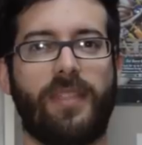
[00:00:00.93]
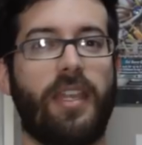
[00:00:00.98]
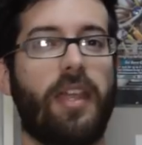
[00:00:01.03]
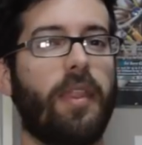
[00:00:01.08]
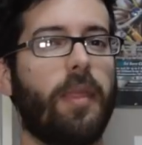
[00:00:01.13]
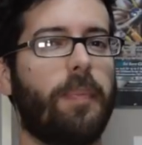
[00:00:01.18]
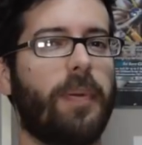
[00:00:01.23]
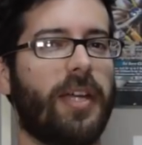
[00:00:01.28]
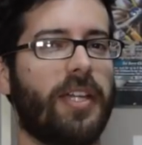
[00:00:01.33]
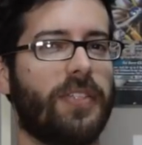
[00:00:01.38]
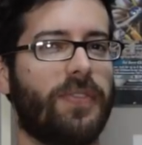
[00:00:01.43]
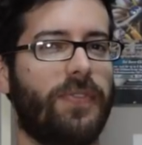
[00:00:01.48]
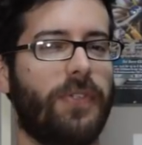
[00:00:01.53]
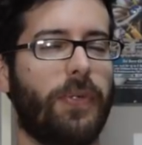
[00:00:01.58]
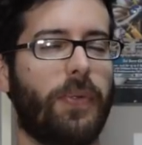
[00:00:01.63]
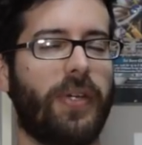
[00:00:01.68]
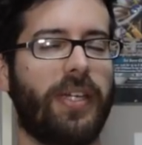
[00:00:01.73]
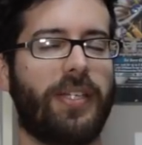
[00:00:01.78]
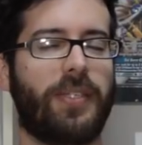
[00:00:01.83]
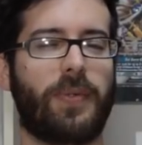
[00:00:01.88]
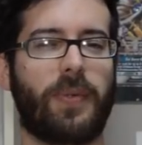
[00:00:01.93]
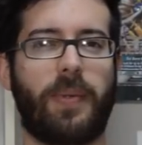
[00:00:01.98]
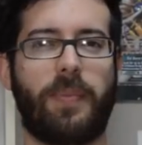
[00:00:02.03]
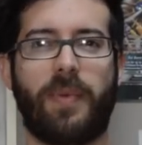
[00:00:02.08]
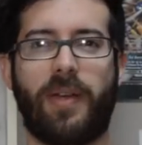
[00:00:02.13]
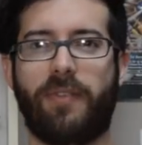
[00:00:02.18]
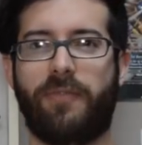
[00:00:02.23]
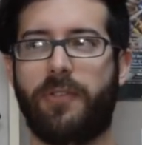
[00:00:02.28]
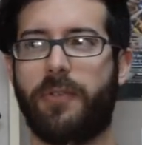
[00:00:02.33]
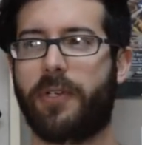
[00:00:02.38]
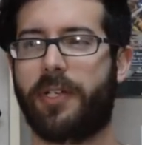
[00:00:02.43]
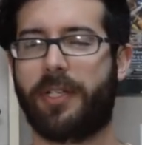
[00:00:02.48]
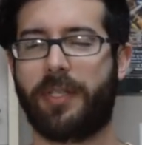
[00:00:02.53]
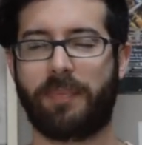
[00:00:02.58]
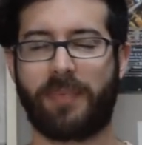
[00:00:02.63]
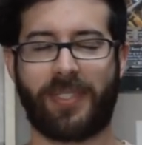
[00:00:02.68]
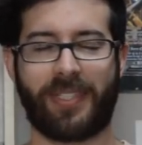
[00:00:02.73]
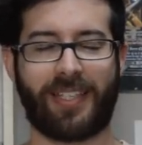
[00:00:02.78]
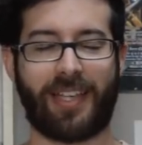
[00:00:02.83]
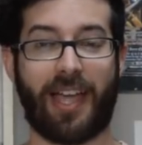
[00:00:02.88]
In the past few weeks, when my viewership
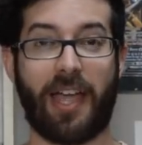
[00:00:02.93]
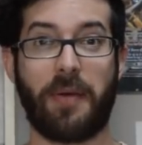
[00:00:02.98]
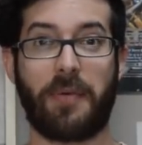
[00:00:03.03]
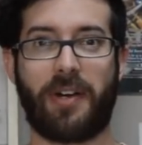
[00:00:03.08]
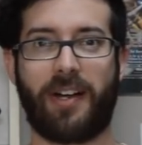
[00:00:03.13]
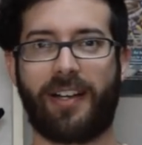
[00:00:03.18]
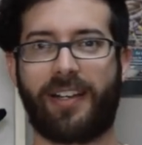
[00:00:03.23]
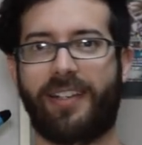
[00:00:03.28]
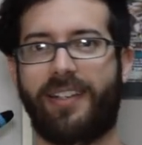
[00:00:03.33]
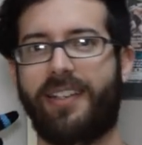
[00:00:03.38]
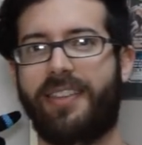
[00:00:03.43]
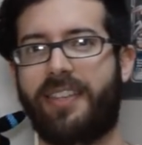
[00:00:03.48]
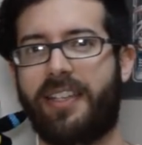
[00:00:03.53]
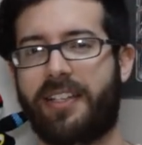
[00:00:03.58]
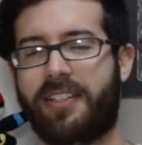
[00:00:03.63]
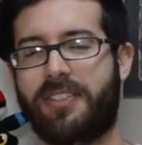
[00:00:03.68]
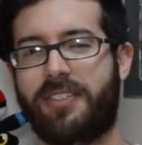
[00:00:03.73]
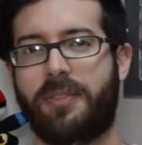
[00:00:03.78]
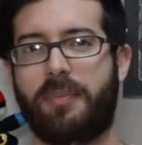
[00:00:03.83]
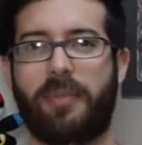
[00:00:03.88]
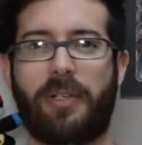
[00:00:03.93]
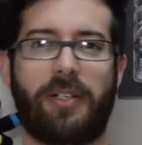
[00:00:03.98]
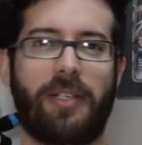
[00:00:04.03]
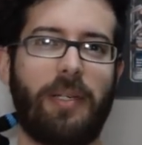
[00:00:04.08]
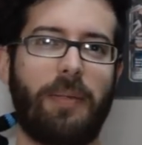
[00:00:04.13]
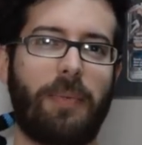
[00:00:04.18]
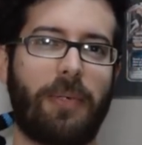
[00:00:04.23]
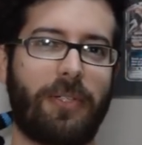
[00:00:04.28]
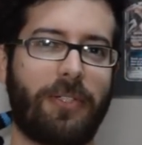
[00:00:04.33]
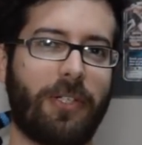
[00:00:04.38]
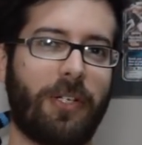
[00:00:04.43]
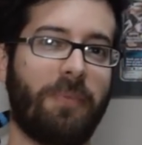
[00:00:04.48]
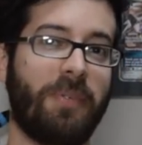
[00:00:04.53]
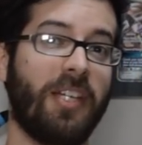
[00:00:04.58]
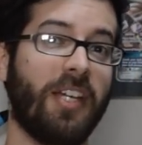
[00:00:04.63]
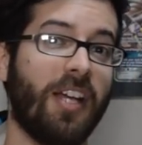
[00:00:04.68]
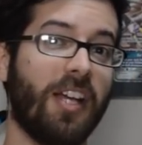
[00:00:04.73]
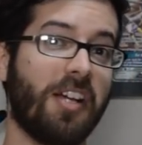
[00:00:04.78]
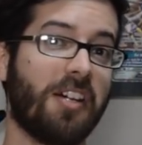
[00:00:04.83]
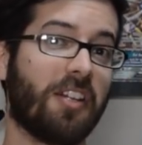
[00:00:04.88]
skyrocketed thanks to Birdkeeper
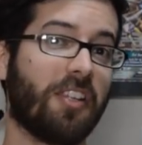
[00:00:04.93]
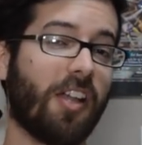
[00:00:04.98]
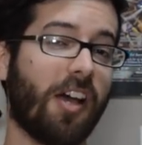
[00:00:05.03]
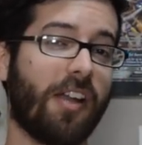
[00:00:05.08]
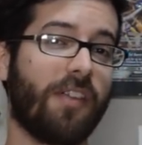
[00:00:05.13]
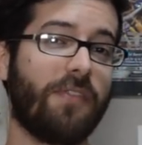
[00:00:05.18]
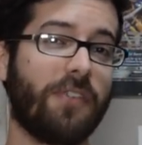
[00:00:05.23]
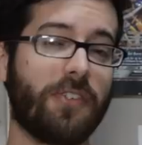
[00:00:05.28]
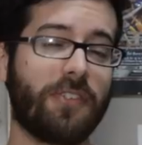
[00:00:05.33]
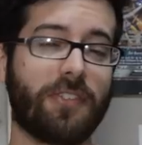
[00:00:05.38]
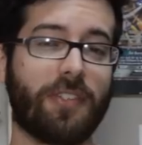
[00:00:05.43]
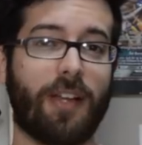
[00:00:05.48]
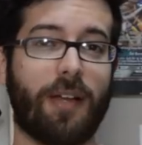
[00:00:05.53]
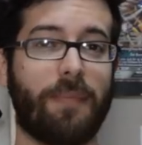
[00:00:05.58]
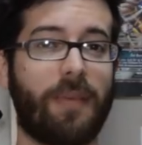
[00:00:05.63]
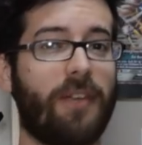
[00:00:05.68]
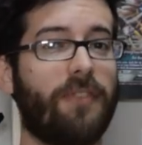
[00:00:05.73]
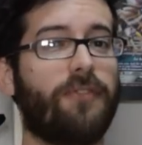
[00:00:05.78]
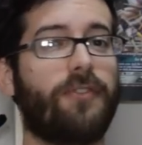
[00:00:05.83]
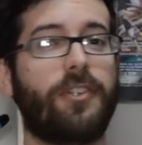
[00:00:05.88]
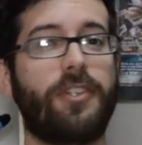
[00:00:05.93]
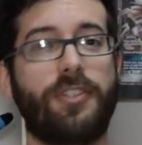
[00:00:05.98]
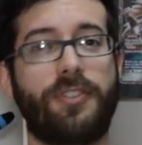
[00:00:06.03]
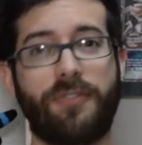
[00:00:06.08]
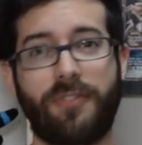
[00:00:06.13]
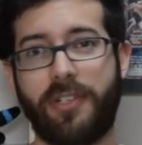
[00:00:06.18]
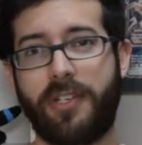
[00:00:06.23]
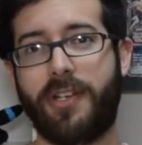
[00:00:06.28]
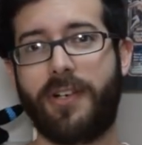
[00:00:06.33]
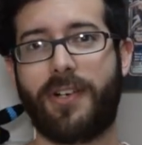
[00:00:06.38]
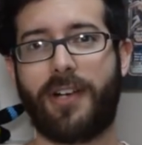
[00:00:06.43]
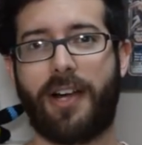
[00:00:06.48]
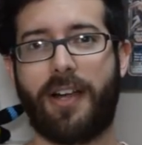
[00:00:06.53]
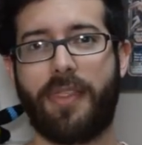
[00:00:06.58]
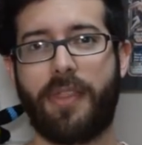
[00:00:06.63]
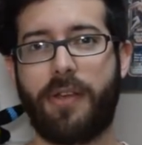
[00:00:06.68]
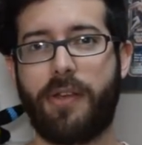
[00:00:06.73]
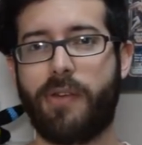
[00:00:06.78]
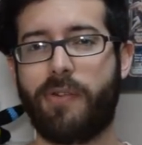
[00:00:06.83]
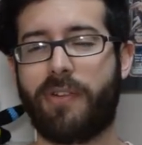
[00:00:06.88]
Toby, a lot of you saw my first video on
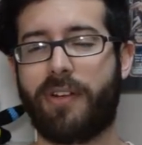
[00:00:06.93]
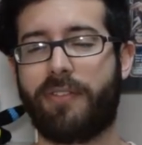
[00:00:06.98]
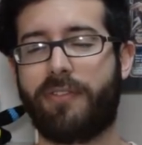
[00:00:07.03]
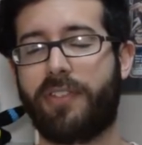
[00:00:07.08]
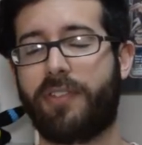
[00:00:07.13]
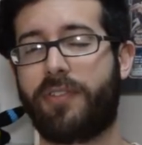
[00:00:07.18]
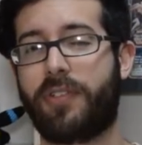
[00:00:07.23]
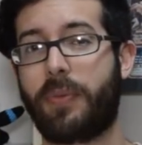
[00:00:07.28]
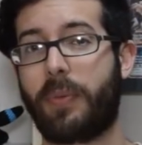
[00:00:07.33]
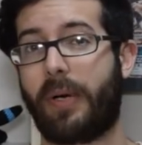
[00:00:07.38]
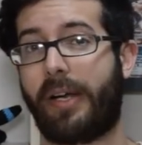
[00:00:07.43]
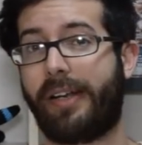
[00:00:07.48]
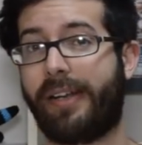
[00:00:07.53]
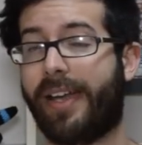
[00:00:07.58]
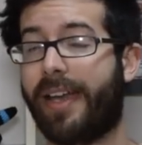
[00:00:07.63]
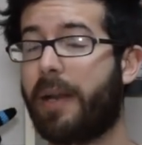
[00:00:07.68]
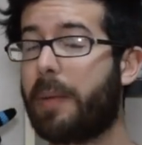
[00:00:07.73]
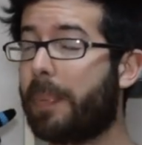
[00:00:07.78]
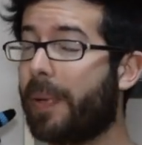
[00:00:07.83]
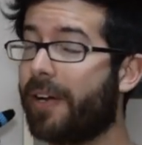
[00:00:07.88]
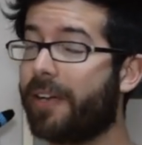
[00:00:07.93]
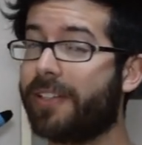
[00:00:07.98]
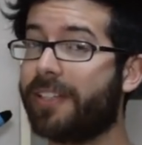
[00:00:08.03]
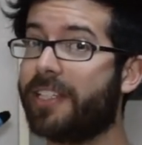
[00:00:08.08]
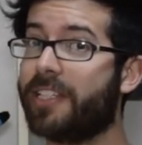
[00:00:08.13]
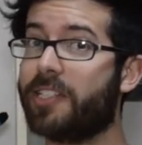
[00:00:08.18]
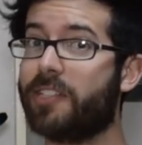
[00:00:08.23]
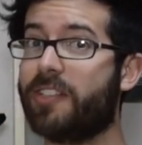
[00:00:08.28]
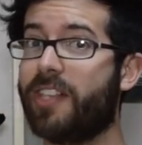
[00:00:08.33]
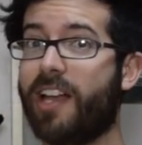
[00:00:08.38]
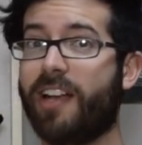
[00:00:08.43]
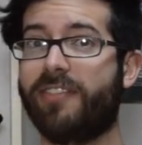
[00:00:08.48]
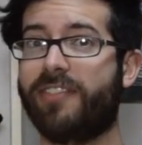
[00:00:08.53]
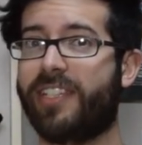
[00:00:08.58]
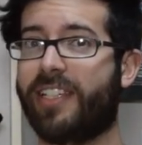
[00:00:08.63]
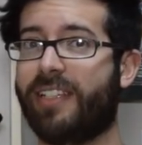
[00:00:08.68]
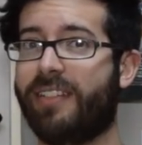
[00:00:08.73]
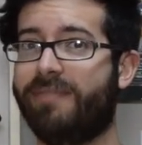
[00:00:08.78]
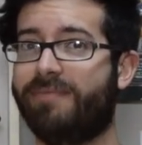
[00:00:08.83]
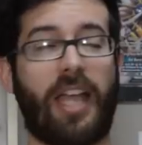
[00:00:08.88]
the new 151, and apparently you loved
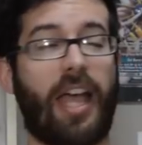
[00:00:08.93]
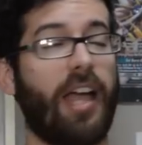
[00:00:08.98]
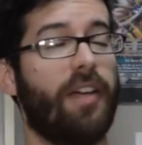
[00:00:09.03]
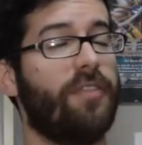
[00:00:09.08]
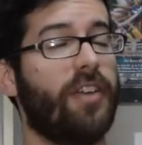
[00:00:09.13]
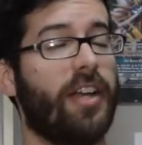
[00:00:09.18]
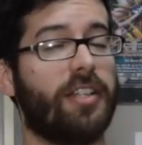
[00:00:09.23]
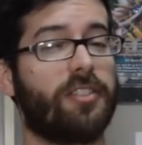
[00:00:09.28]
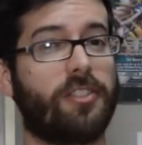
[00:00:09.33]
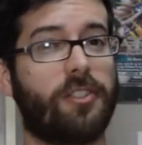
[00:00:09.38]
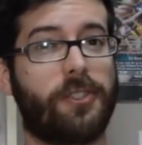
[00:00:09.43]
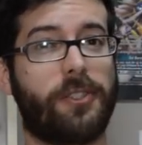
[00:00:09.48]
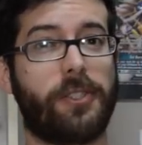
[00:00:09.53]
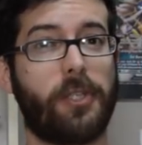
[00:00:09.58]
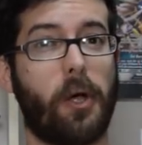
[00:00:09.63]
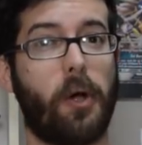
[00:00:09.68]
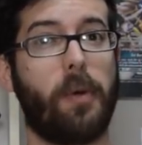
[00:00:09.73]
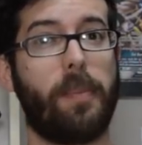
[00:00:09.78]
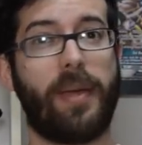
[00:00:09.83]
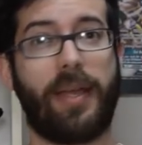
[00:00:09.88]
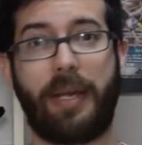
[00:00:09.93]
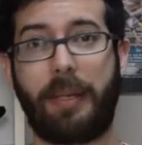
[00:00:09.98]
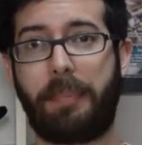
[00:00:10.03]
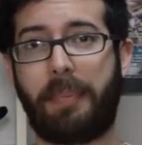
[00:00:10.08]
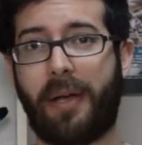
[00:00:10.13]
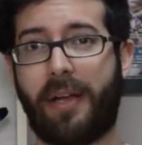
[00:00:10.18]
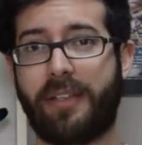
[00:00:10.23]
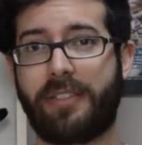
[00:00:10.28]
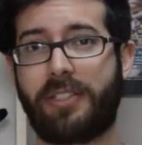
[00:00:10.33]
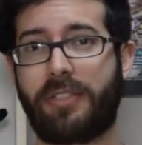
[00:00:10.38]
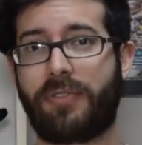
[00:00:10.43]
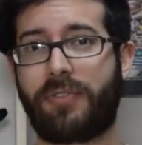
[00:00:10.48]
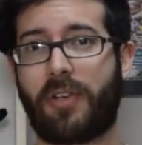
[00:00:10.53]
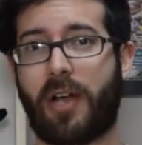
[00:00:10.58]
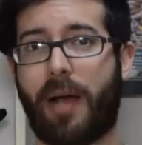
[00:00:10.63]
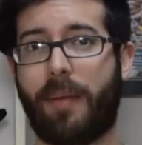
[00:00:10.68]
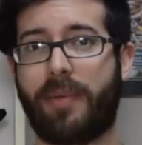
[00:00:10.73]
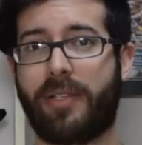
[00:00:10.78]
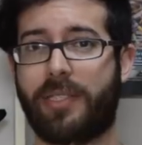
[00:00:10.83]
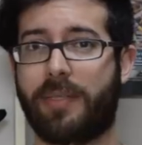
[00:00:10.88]
it. I've had so many positive
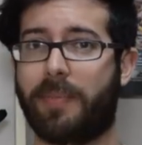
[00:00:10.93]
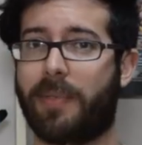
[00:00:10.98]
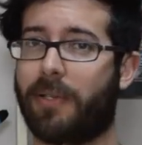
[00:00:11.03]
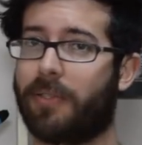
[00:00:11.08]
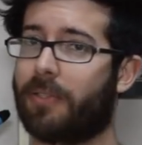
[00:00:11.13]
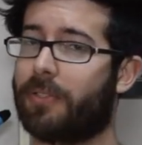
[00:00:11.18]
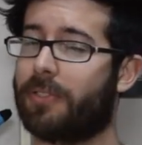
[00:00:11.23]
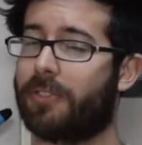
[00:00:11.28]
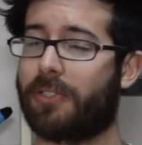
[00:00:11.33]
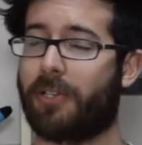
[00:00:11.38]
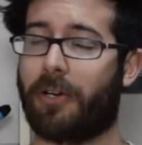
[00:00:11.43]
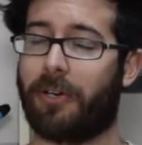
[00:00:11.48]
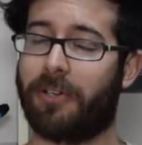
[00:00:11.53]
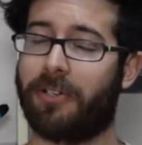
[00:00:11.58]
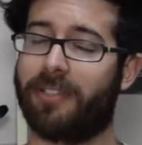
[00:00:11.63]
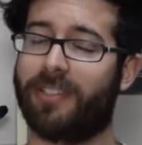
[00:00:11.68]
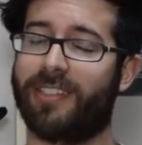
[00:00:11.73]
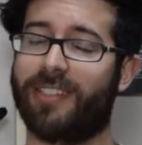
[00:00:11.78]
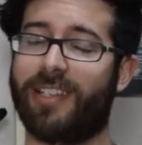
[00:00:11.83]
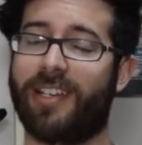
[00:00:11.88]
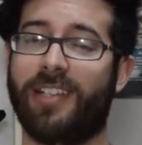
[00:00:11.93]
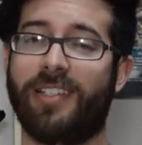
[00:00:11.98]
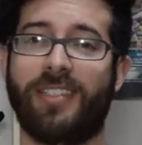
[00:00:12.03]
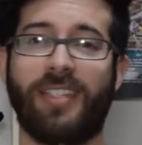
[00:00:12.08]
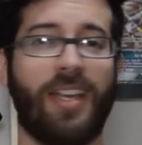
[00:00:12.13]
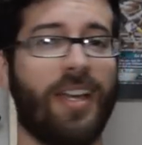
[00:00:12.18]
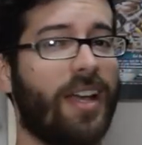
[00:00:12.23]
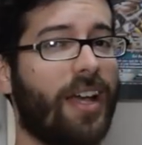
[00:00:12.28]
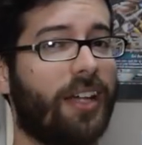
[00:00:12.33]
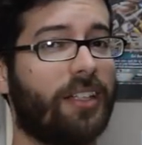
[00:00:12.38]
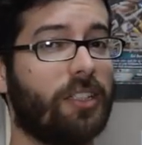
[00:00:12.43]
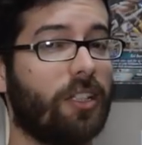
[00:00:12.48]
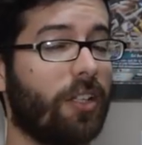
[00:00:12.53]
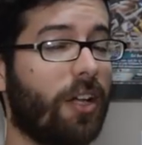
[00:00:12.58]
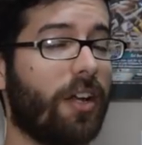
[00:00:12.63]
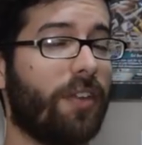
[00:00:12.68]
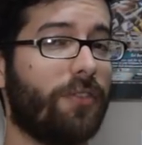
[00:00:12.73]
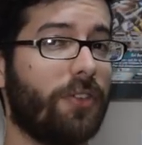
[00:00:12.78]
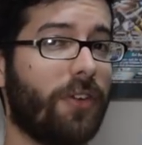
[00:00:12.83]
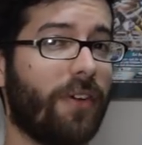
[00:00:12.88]
comments about those starter designs, and a
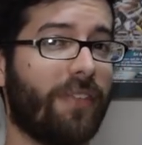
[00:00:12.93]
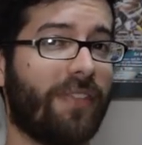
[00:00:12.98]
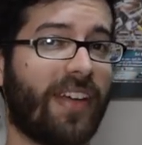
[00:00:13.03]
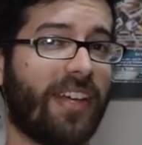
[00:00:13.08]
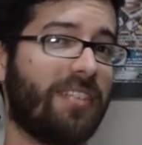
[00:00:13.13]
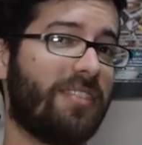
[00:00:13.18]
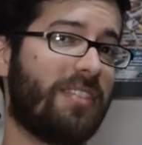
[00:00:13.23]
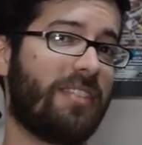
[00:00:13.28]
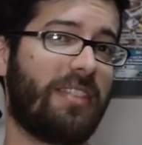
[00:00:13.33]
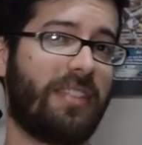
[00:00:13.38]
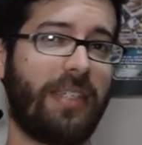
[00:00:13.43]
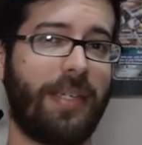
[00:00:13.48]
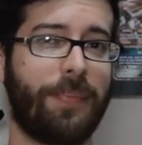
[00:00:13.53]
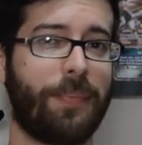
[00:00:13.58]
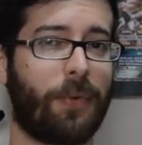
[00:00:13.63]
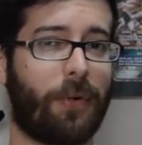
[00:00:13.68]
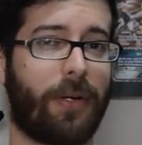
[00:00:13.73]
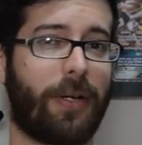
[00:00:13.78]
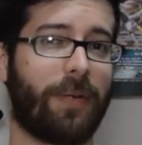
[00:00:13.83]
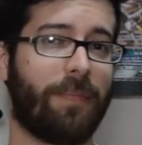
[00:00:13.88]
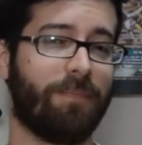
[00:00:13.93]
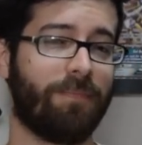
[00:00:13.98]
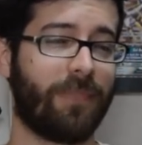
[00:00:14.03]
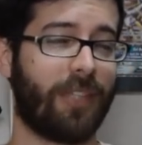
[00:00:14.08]
lot of you have asked to see more.